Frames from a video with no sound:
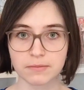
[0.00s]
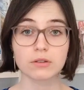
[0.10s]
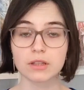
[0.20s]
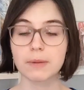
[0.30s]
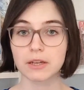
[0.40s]
They are
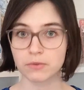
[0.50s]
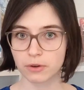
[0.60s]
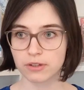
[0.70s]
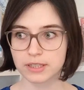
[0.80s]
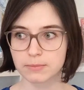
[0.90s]
not the main
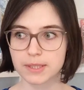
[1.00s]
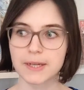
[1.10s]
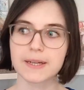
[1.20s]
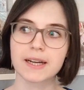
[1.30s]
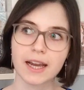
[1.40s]
focus,
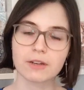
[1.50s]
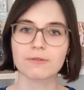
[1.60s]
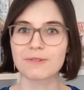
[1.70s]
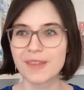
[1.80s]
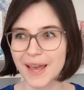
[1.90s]
but are kind
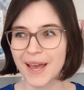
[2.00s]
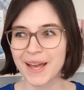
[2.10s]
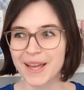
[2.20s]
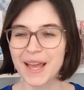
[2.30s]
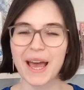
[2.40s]
of
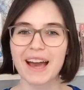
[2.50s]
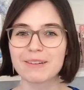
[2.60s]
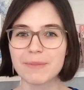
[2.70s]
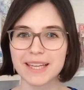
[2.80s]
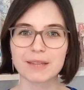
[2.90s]
there
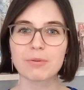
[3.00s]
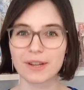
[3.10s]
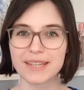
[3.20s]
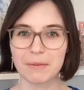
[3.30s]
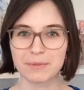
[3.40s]
and make the
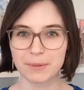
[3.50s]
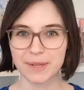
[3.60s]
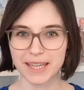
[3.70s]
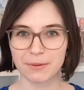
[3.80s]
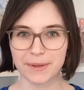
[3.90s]
plot happen to
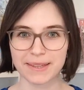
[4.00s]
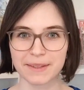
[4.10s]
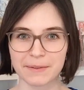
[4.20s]
begin with.